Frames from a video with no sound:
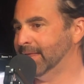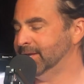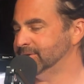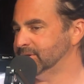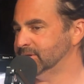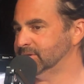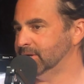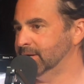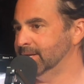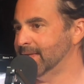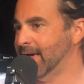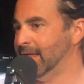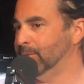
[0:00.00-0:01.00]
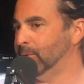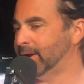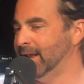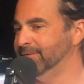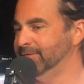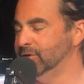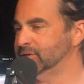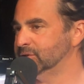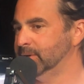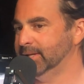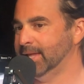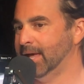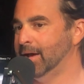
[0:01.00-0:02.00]
there's a certain, now that we're kind of used to
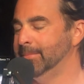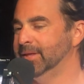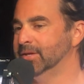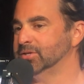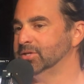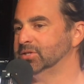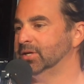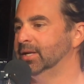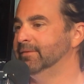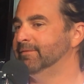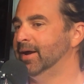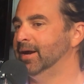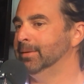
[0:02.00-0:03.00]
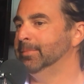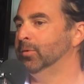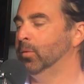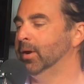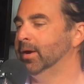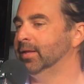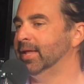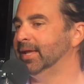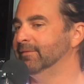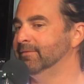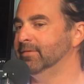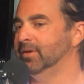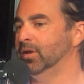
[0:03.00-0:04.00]
it now, I mean, there's a certain environment where, like,
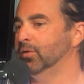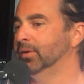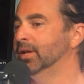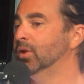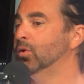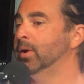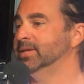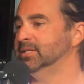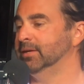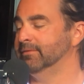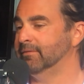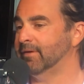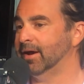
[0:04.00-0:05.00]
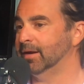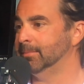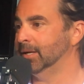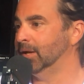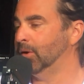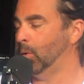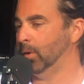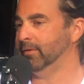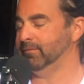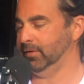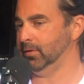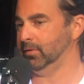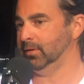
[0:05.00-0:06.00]
if you're in a noisy environment or
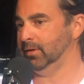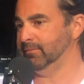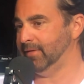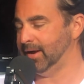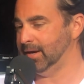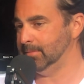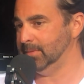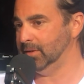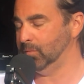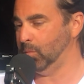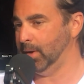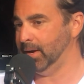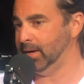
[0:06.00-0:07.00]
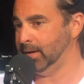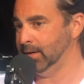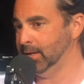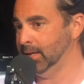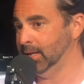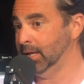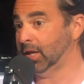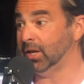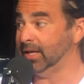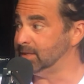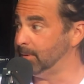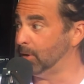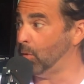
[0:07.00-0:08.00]
if you're in an environment where you
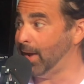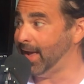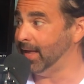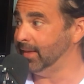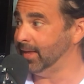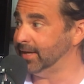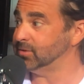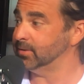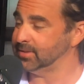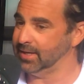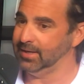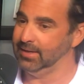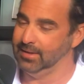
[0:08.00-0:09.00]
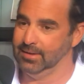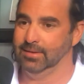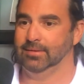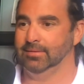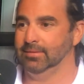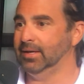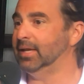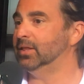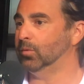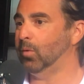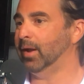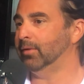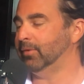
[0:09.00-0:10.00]
need to be quiet, like, so it's like
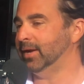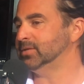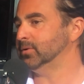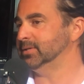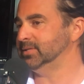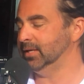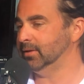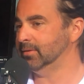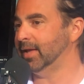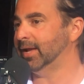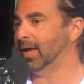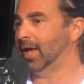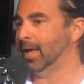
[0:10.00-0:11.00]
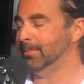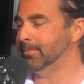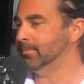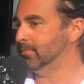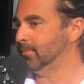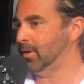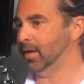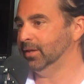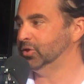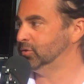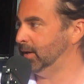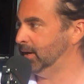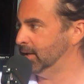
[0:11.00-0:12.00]
either one, right? So it's either like I'm on the
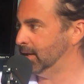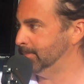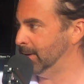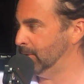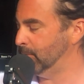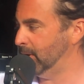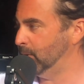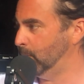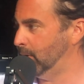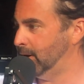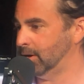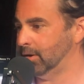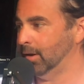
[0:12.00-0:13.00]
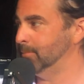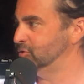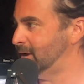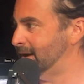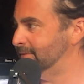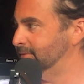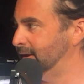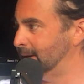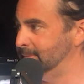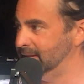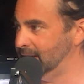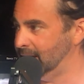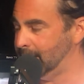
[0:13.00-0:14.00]
train on my way to work, or I'm traveling,
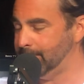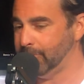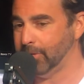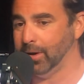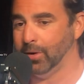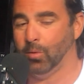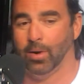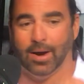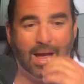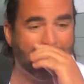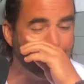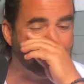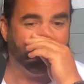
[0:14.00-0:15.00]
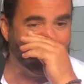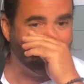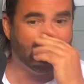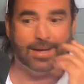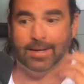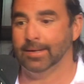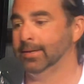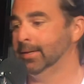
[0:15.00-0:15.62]
I'm in the airport, or I've